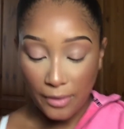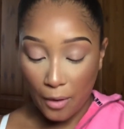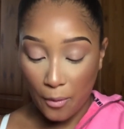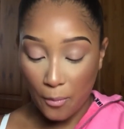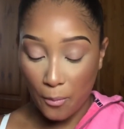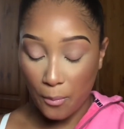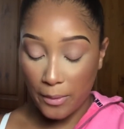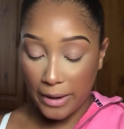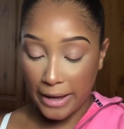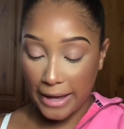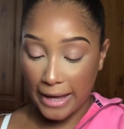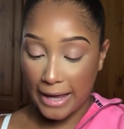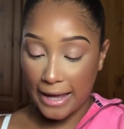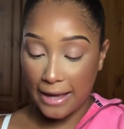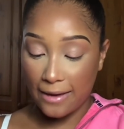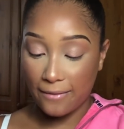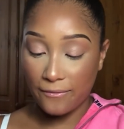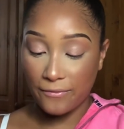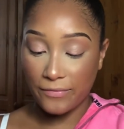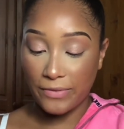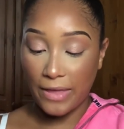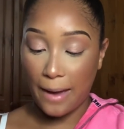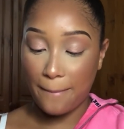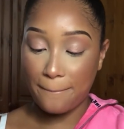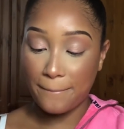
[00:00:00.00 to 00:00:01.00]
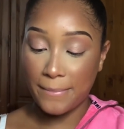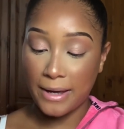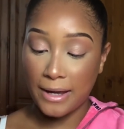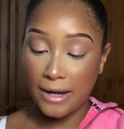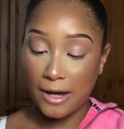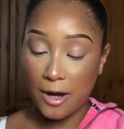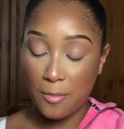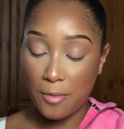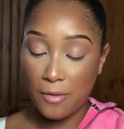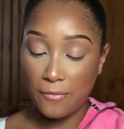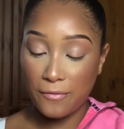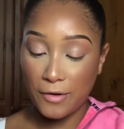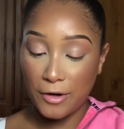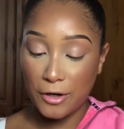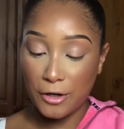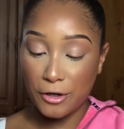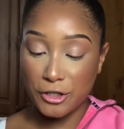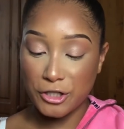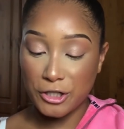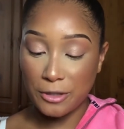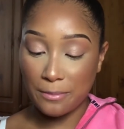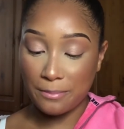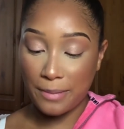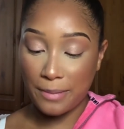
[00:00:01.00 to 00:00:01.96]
with that Makeup Revolution